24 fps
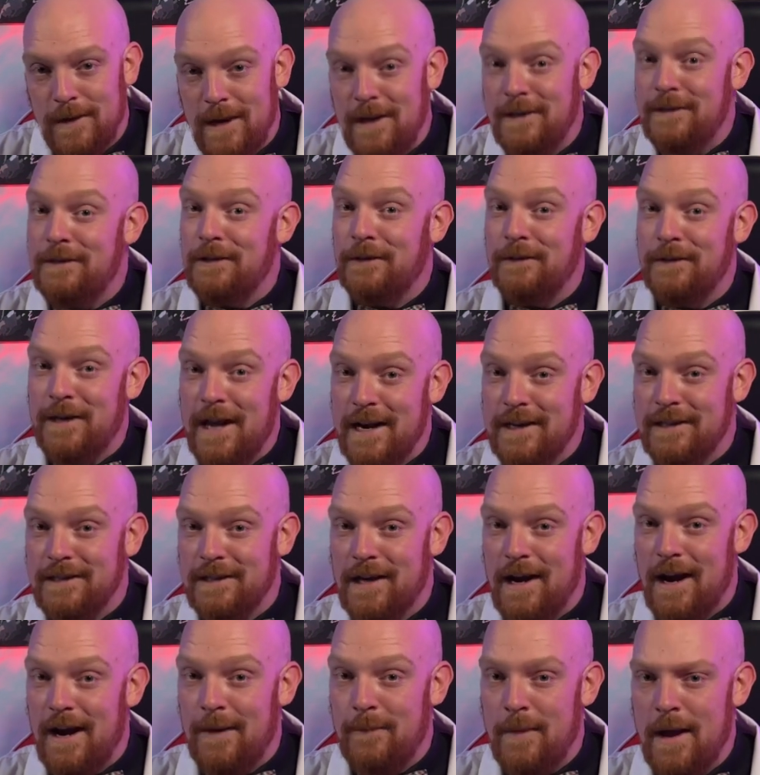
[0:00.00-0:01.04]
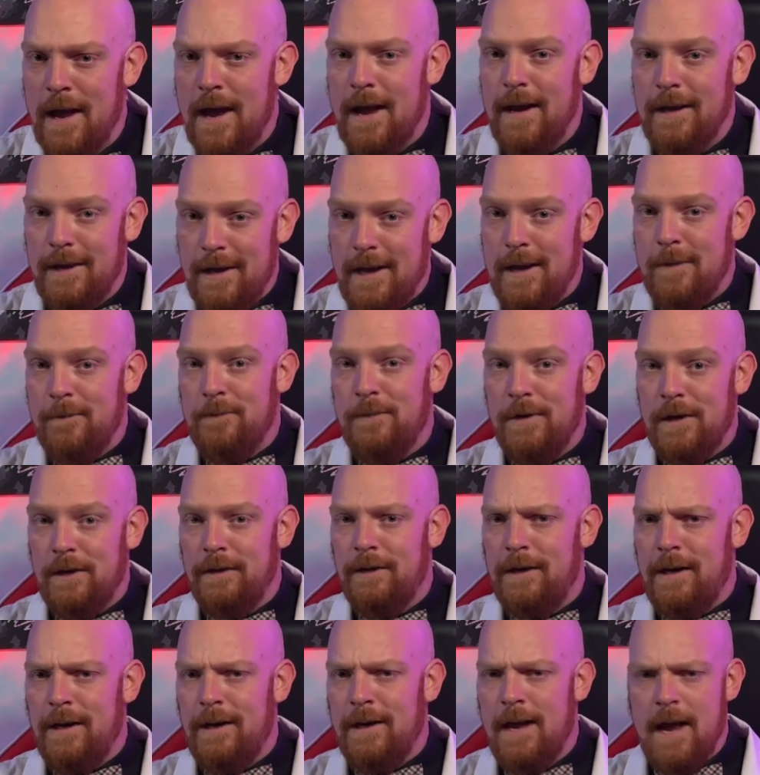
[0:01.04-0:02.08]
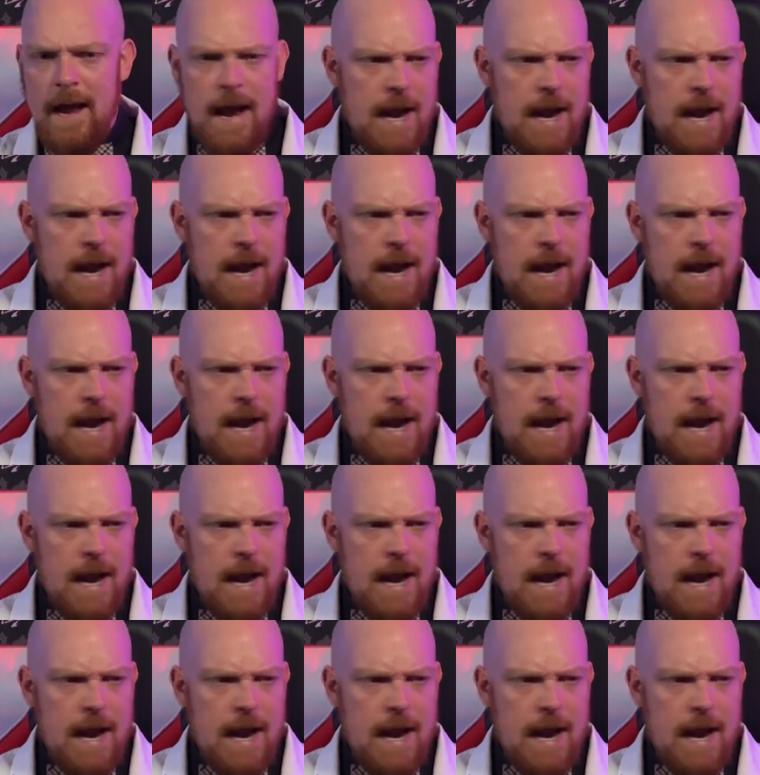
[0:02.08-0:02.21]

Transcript: Until next time, keep building.